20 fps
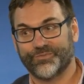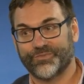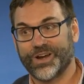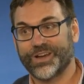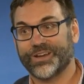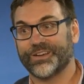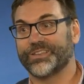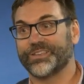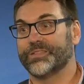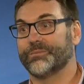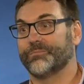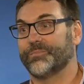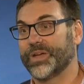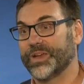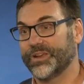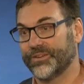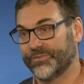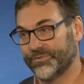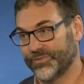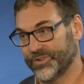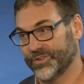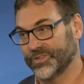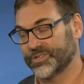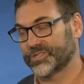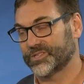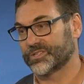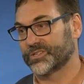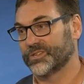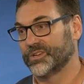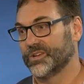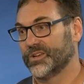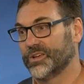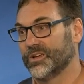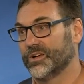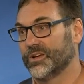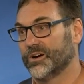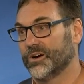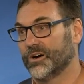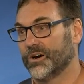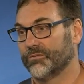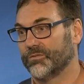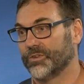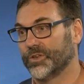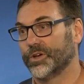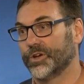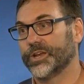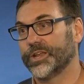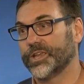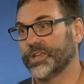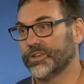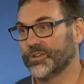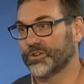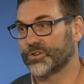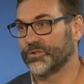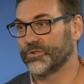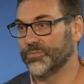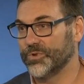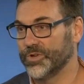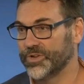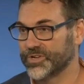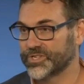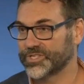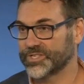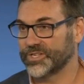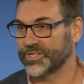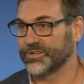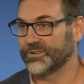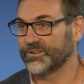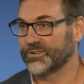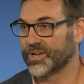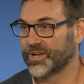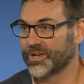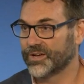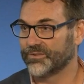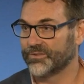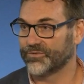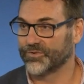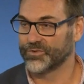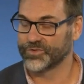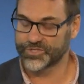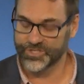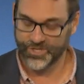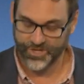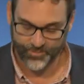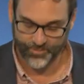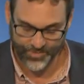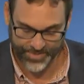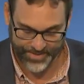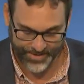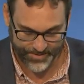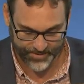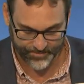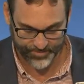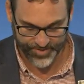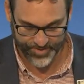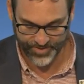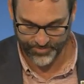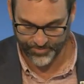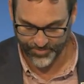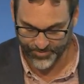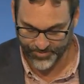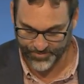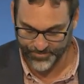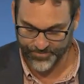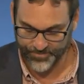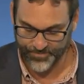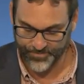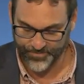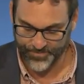frankly the benefits of learning in community full-time with other people.